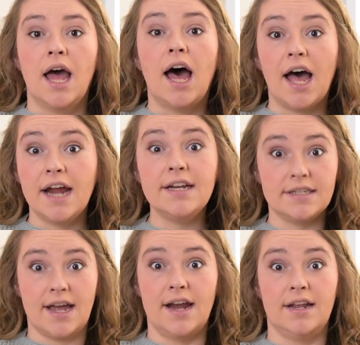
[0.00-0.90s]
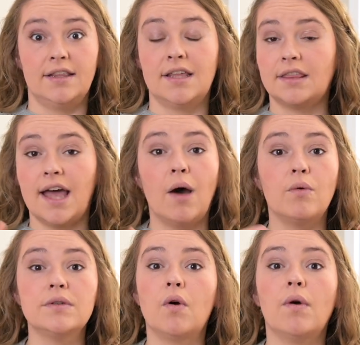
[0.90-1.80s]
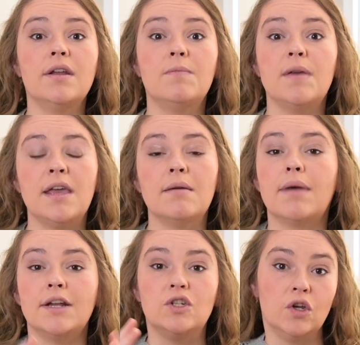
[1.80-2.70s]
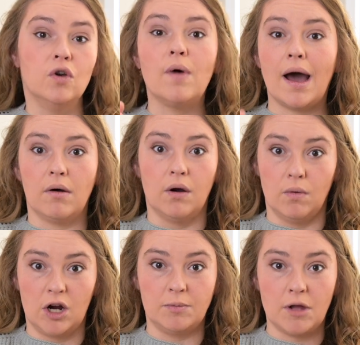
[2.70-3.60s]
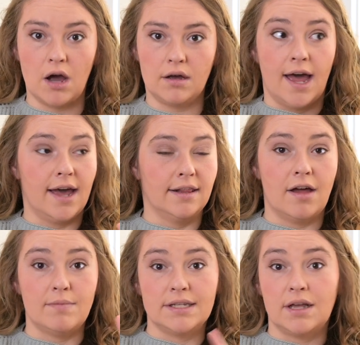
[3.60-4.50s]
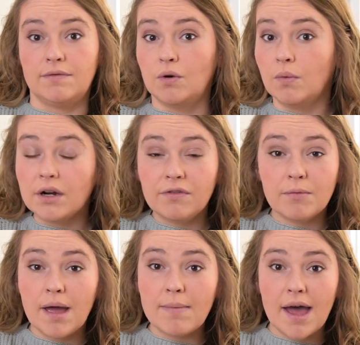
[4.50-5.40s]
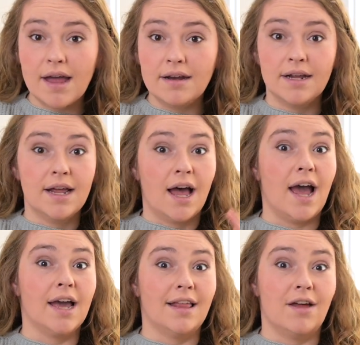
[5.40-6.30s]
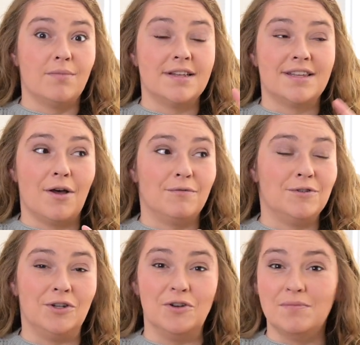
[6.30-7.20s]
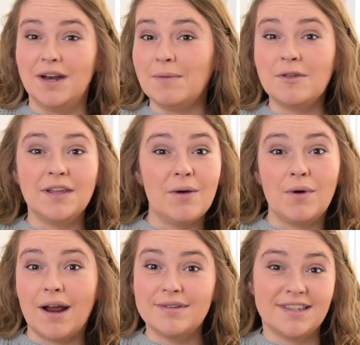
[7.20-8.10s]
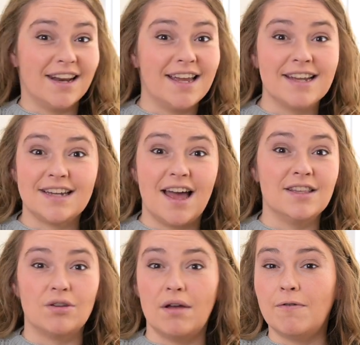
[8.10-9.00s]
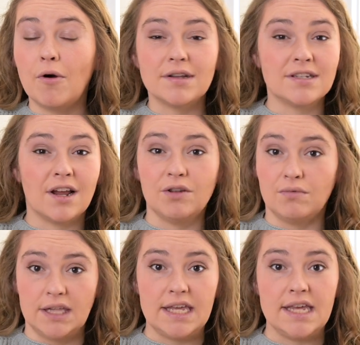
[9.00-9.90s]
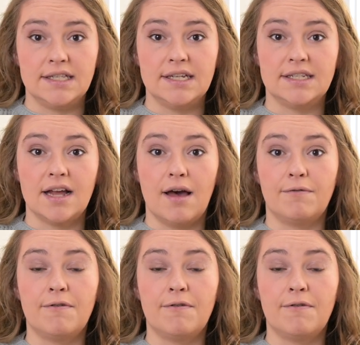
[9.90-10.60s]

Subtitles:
I decided that that was going to be my 2-hour work block. I allowed myself to work from my bed. I allowed myself to manipulate what I was going to get done, so I focused on the really easy stuff,